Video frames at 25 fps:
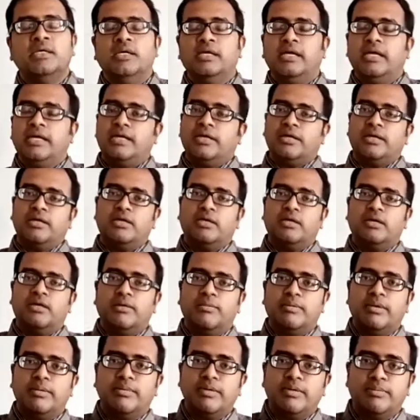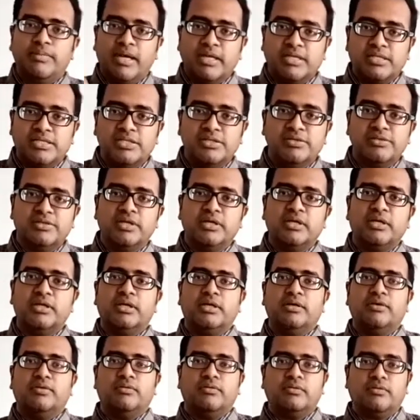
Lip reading: and maybe bacteria,